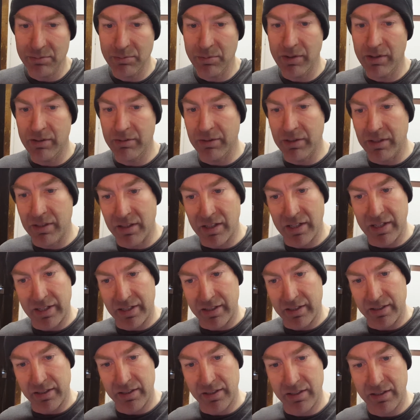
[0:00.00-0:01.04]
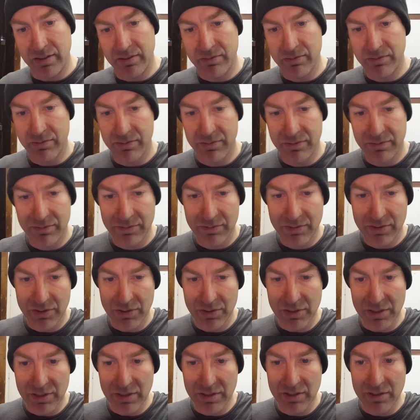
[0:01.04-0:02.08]
It's probably like a
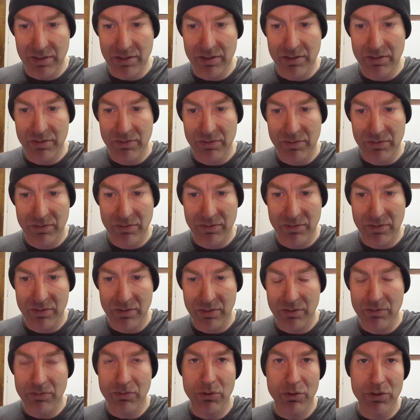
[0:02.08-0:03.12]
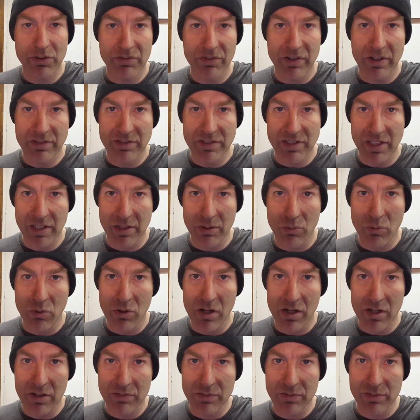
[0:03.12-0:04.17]
30 or 45-second
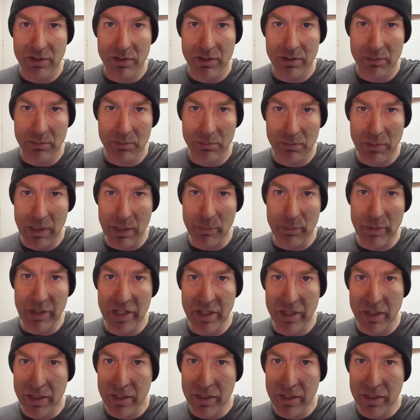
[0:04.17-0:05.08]
walk from my